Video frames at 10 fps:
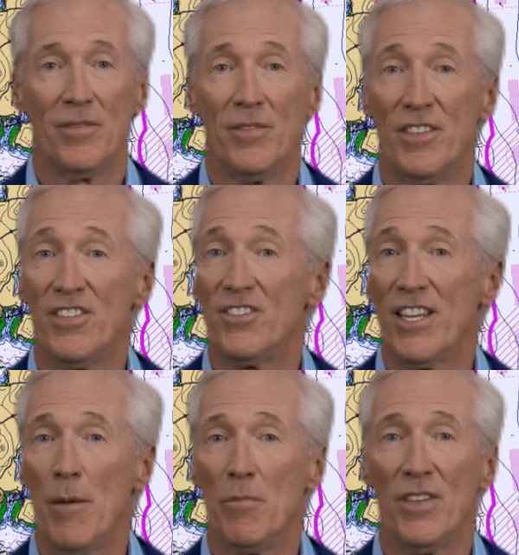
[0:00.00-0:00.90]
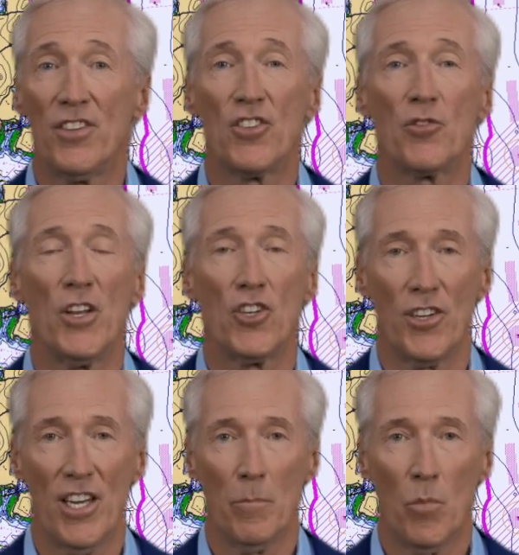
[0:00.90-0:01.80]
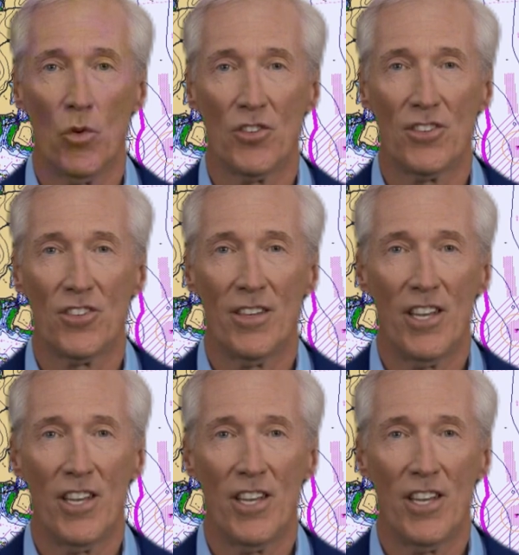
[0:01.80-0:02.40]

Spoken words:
This step is especially important